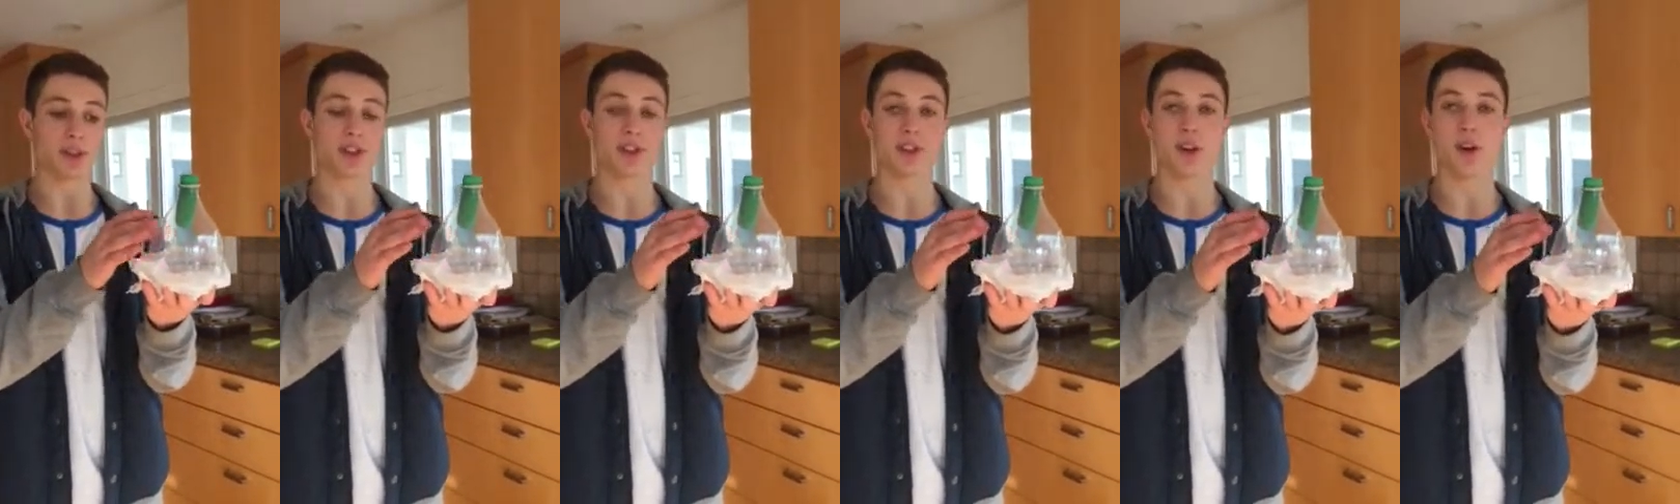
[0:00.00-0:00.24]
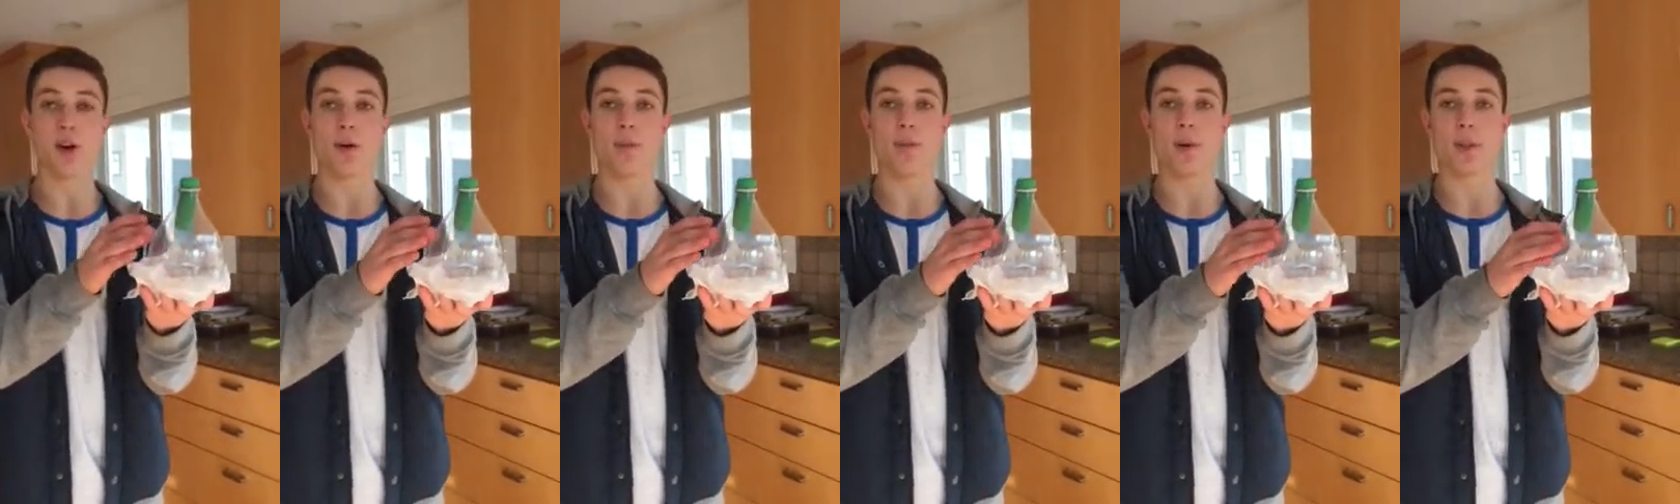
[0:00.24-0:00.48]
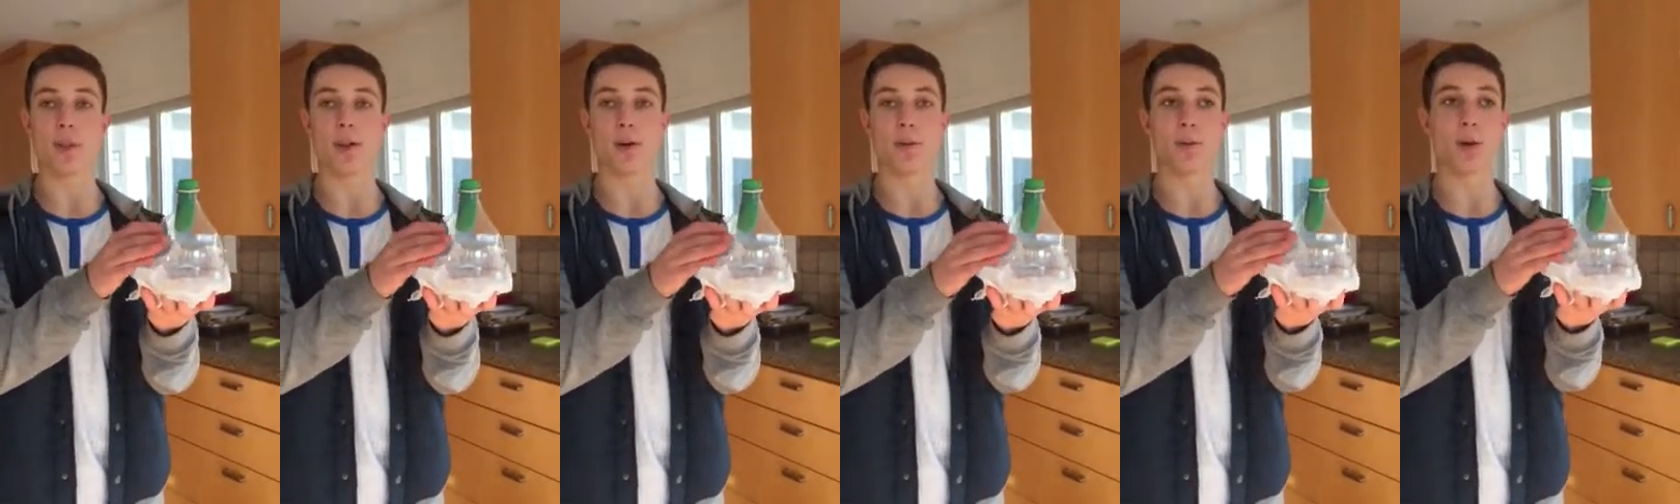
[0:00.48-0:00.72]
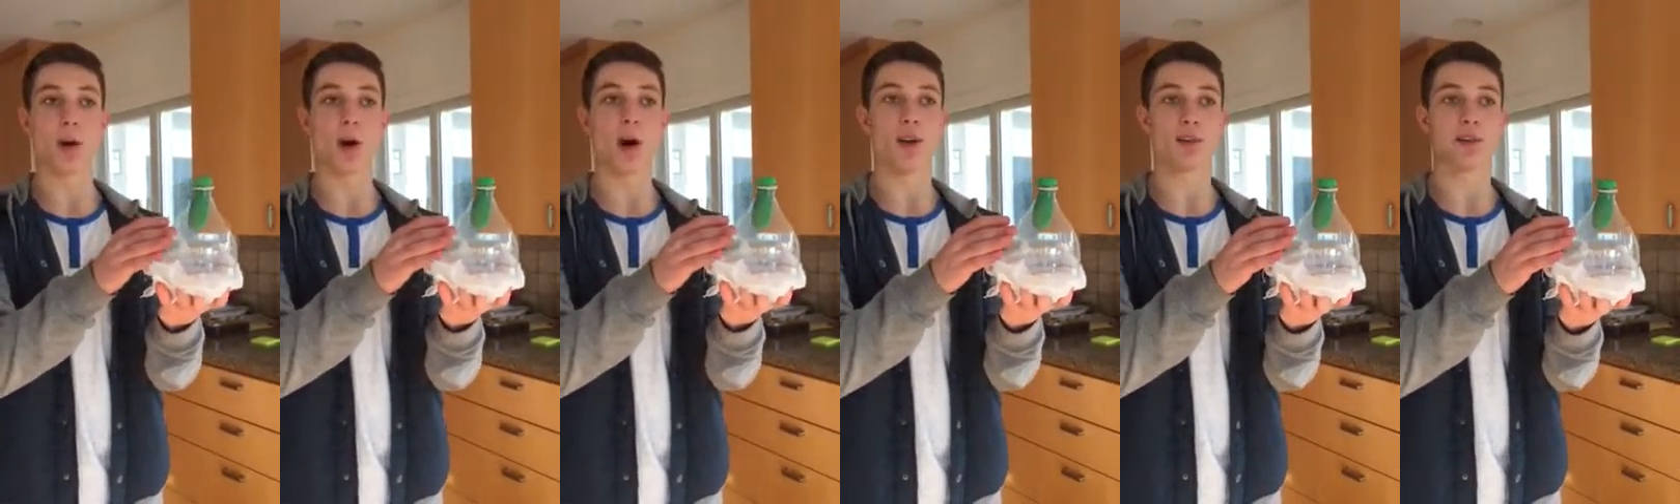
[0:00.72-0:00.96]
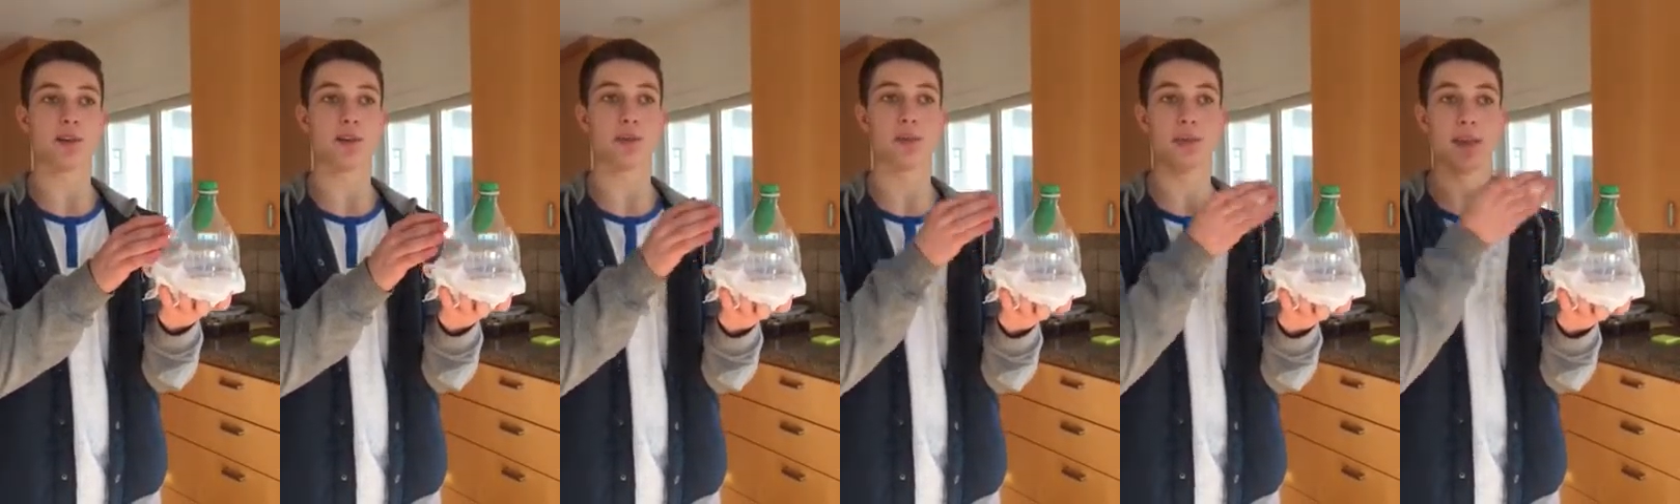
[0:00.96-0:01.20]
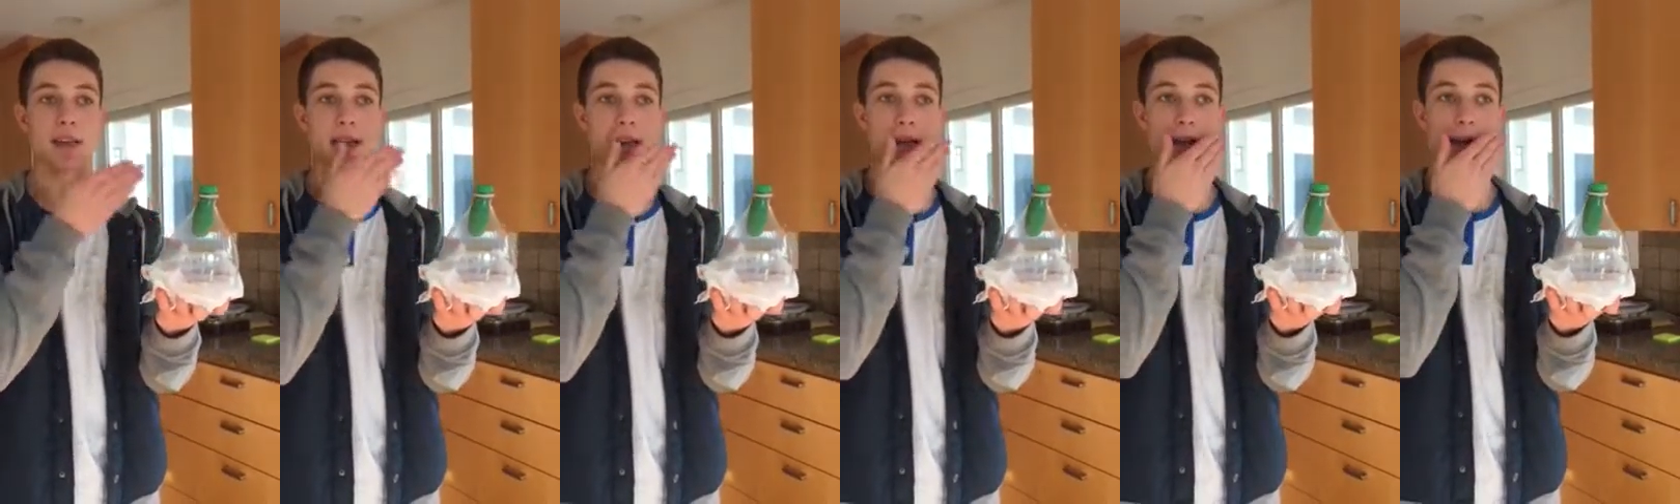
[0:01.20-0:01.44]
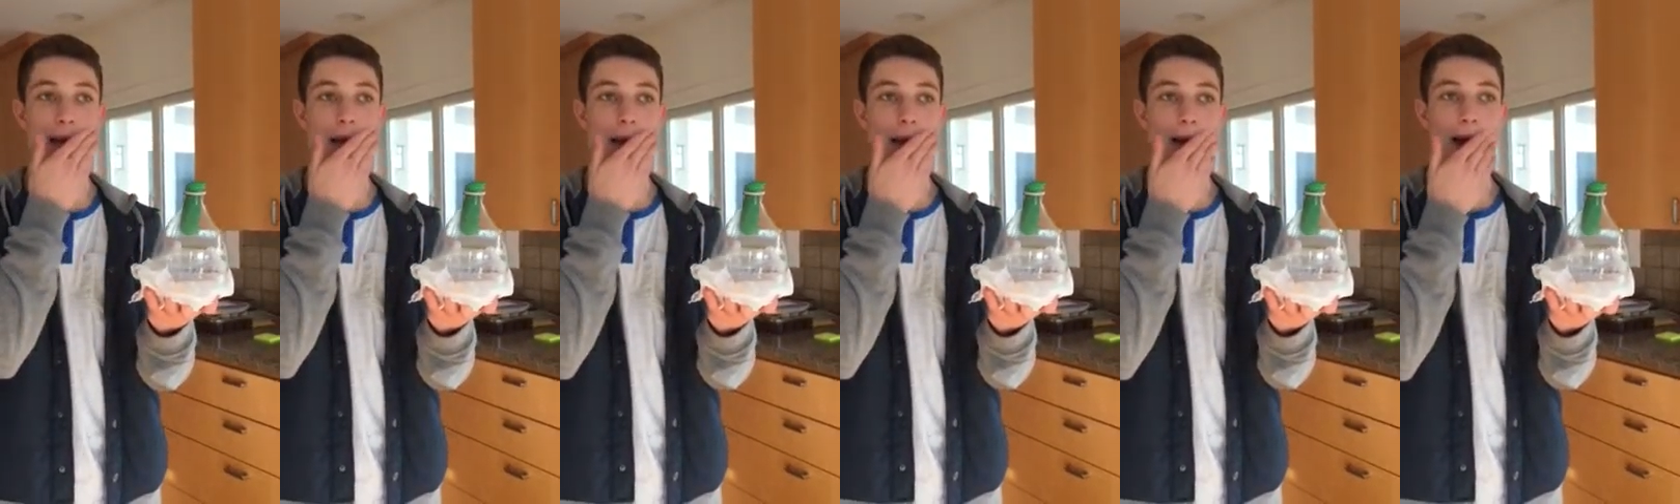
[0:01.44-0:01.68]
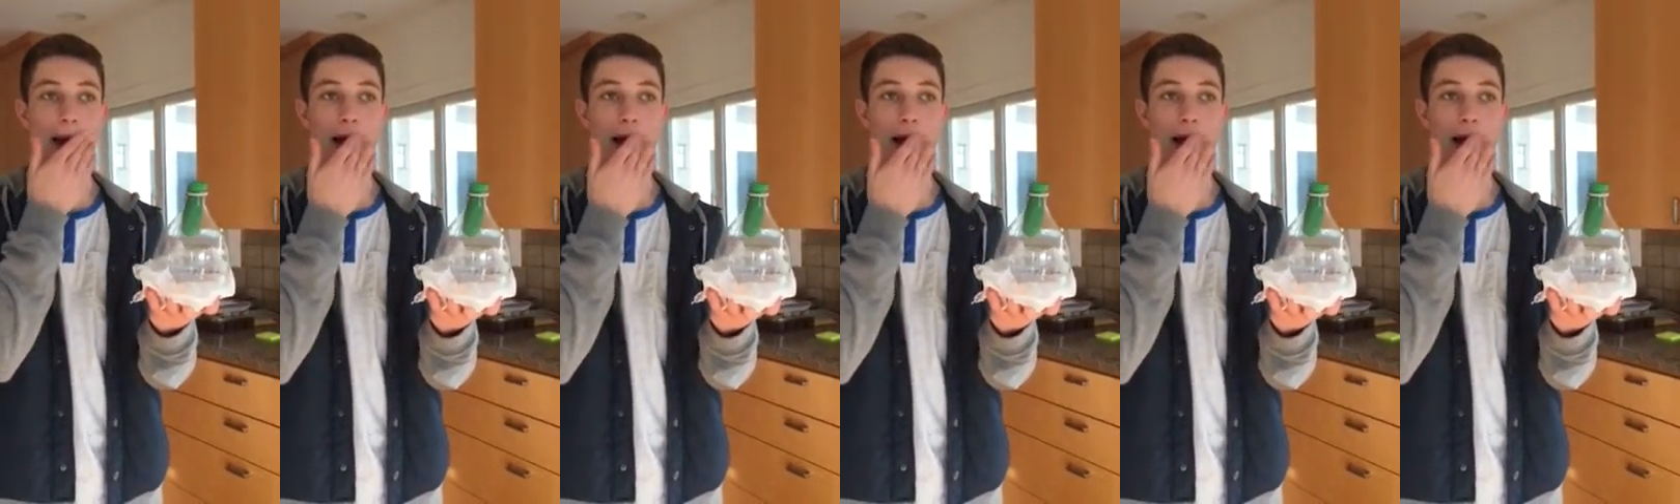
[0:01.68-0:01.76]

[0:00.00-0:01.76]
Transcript: show it, but there will also be